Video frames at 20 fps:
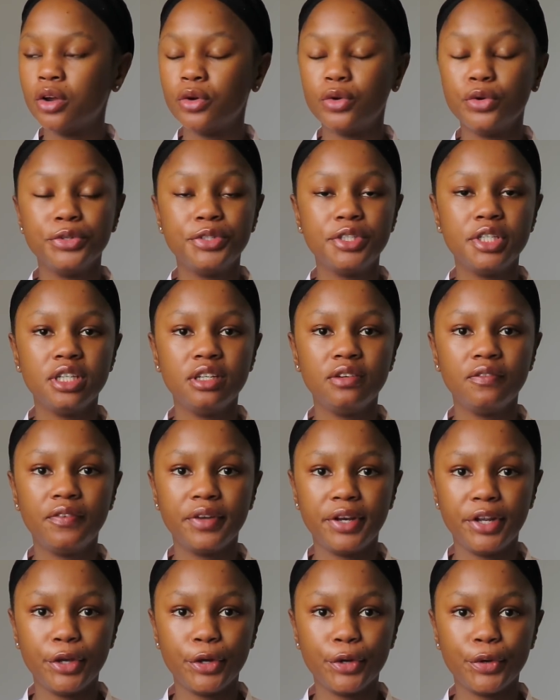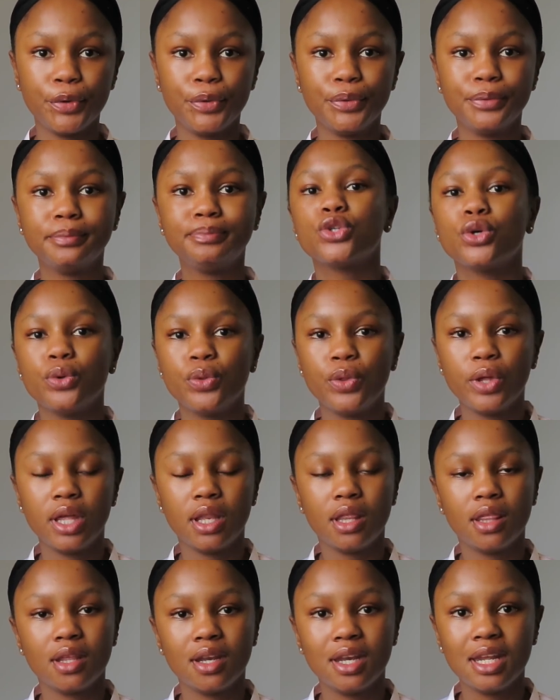routine video. So
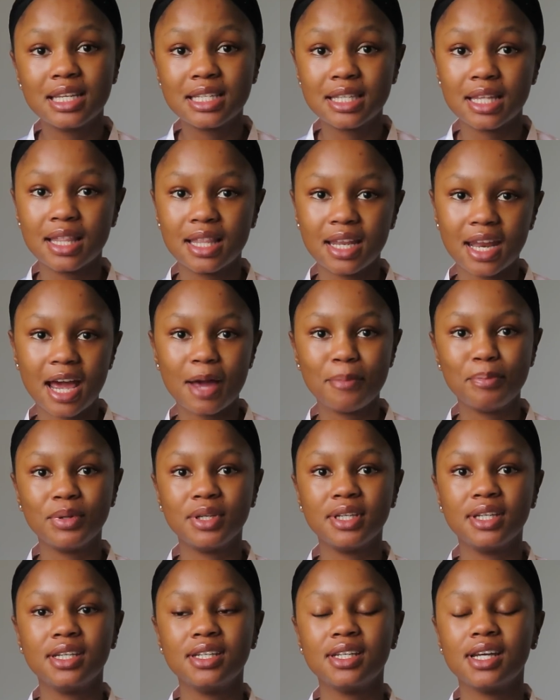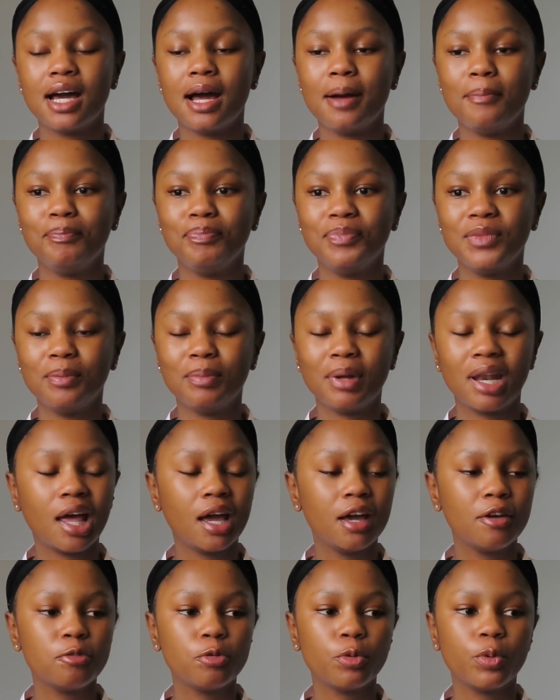then the next thing that happened in my
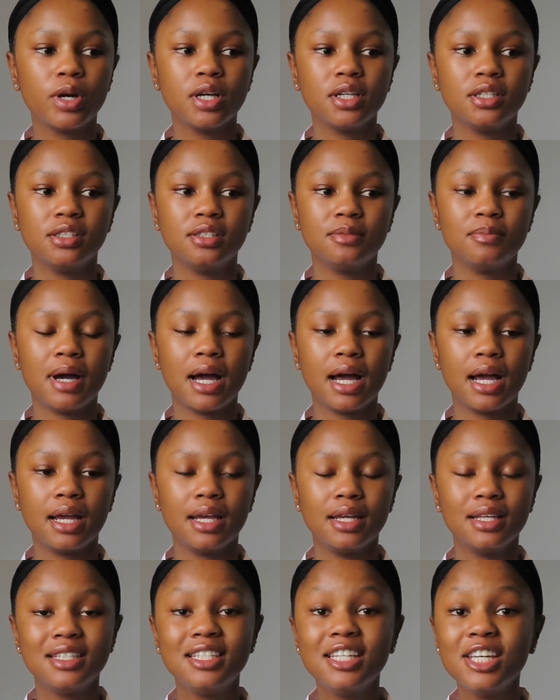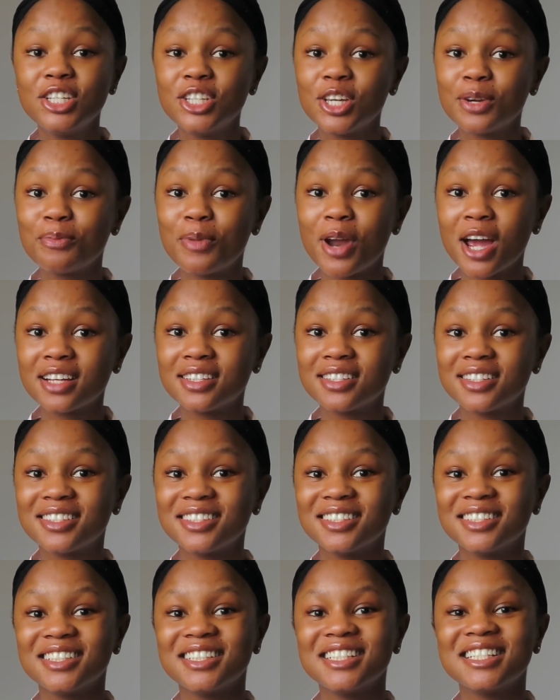life was my teaching
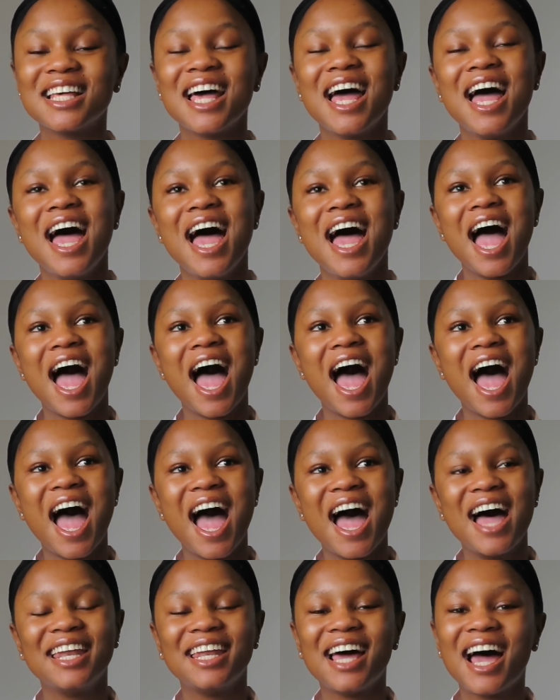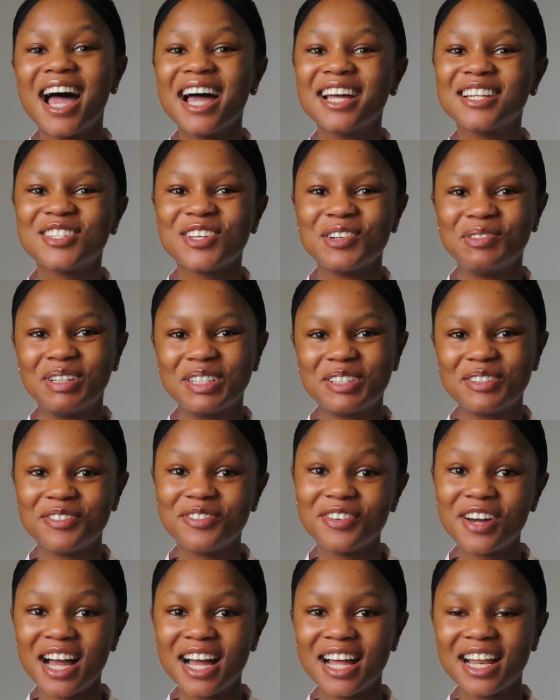practicals, and I had so much
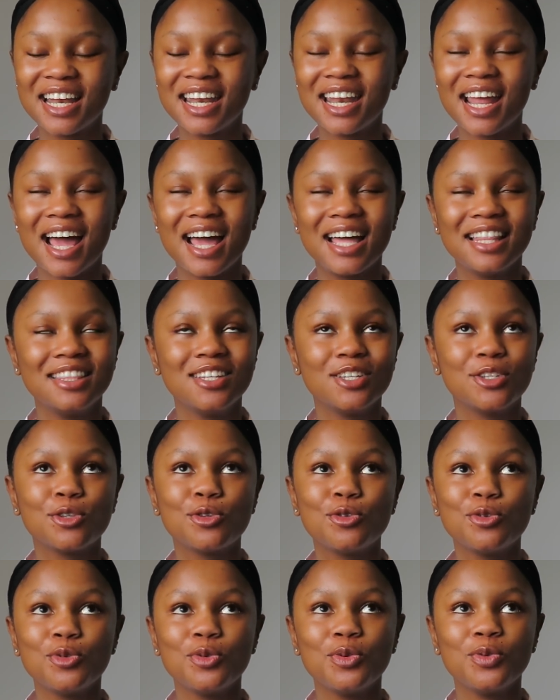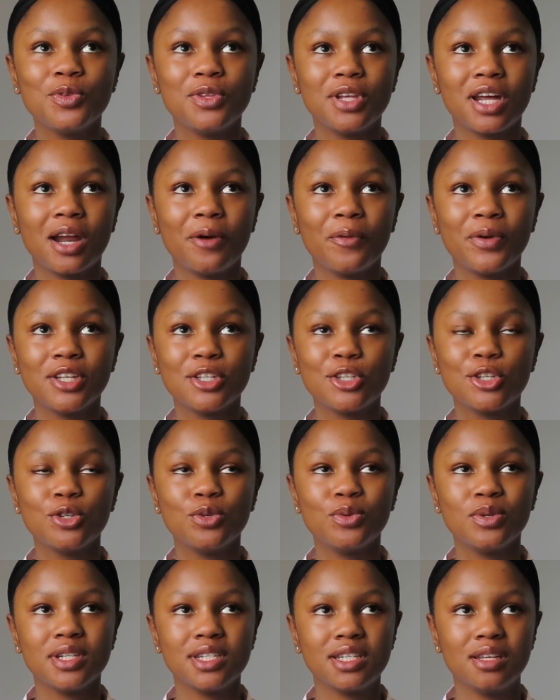fun, and the school that I went
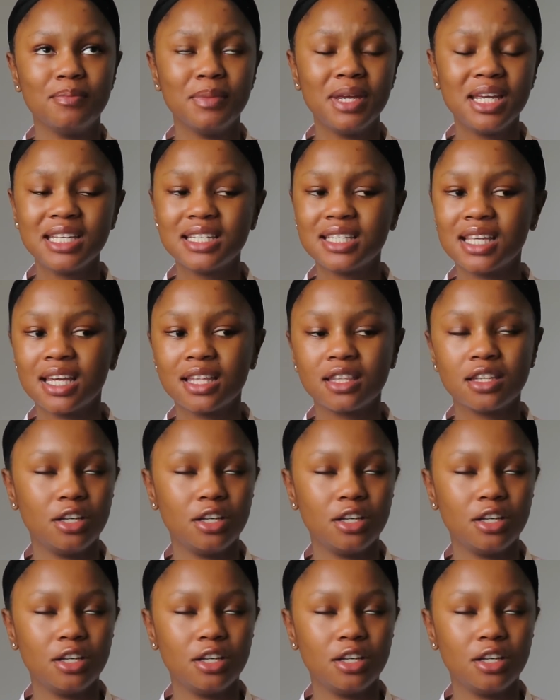to was amazing.